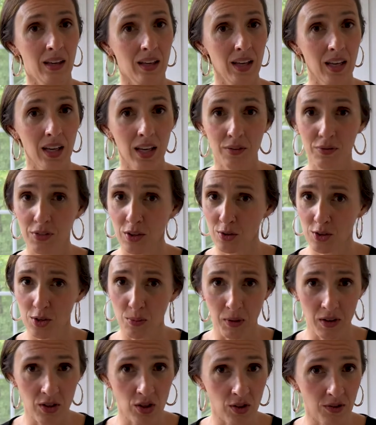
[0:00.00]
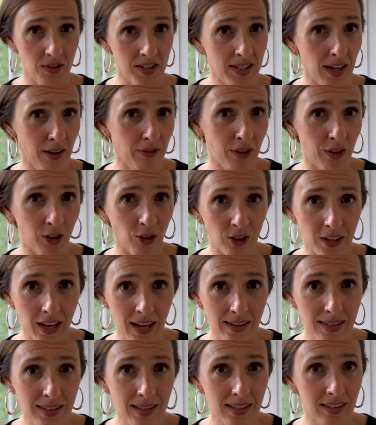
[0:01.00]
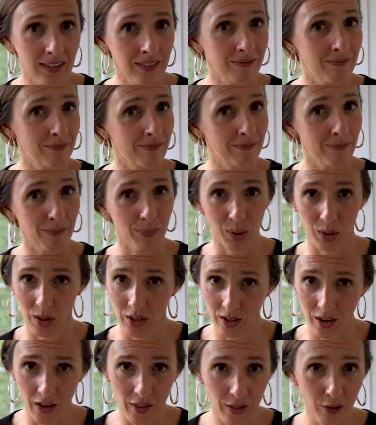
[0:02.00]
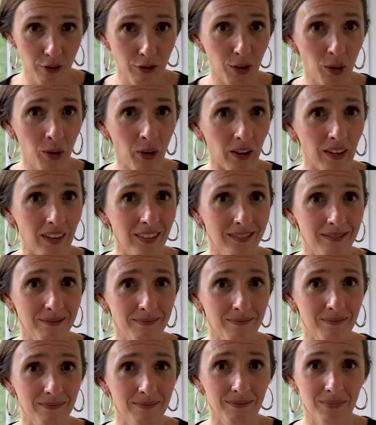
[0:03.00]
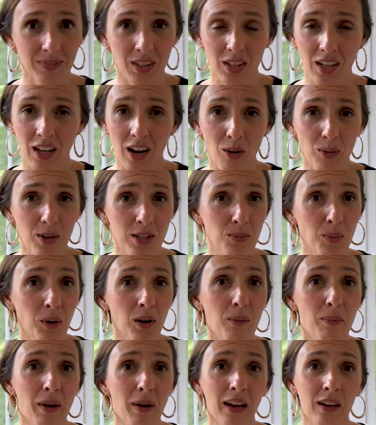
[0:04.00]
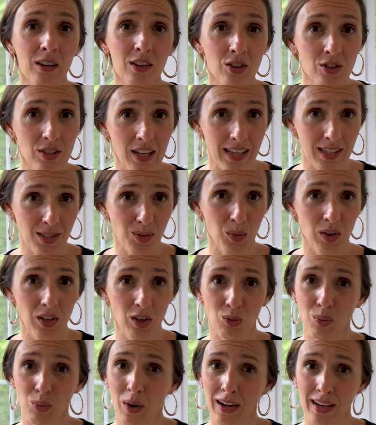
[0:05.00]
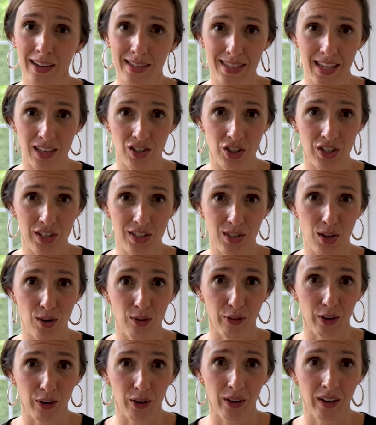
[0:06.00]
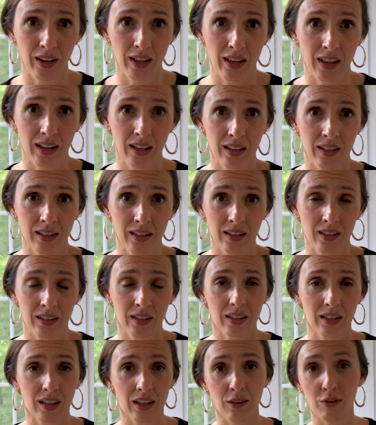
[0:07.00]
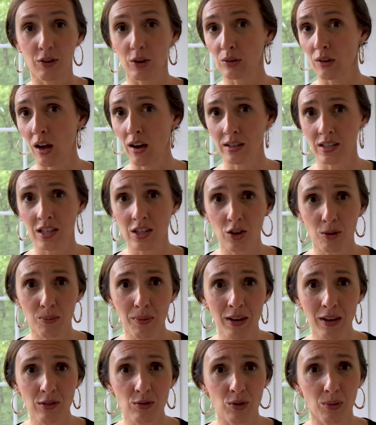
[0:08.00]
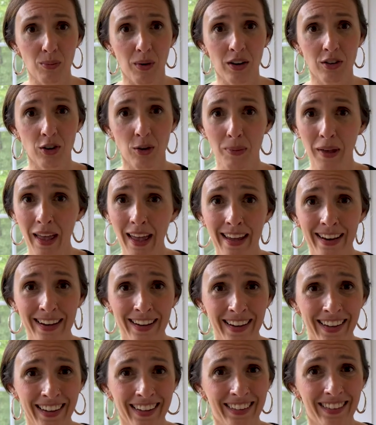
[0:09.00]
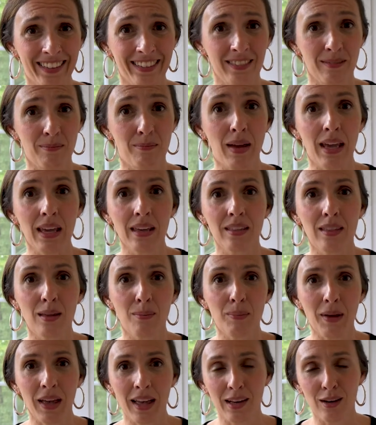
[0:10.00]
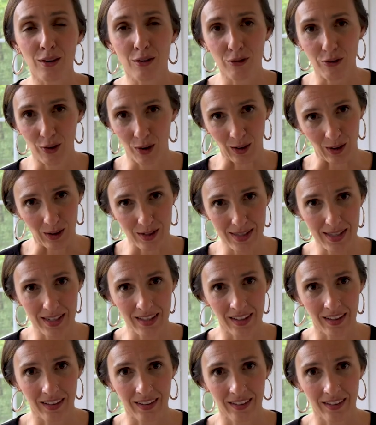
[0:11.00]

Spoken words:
If there's a bunch of stuff on your desk, put it on the floor. You can always put it back on your desk when your writing session is over. If you're locked in your bedroom on your bed, make the bed first.